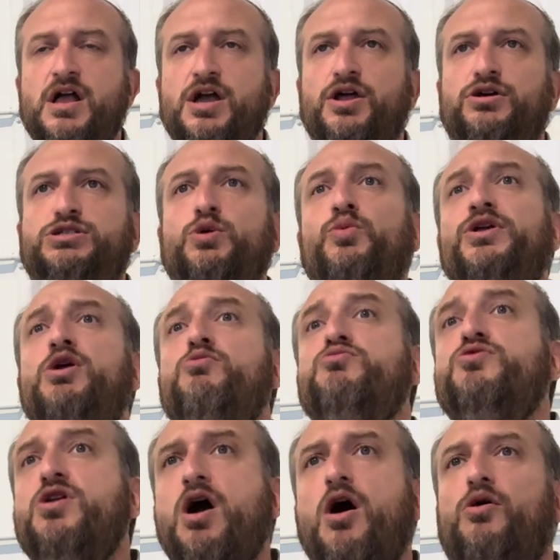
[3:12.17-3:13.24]
So we
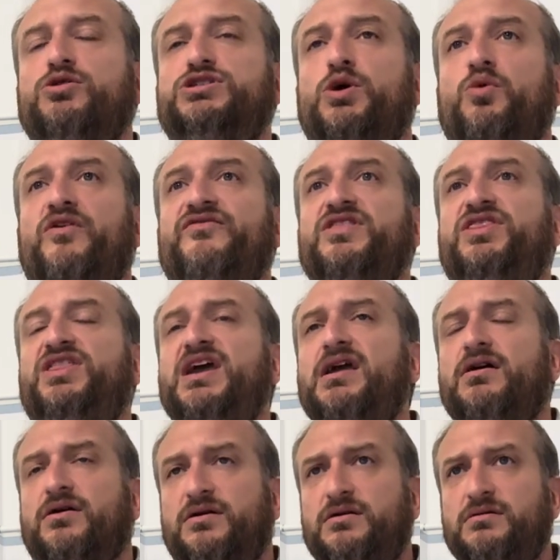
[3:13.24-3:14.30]
don't know. So over
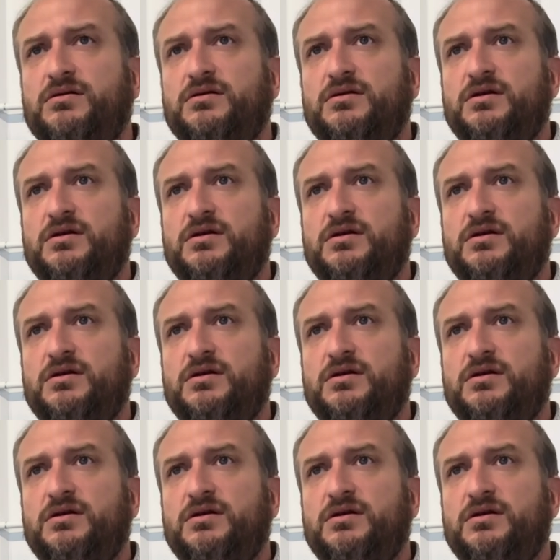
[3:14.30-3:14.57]
there,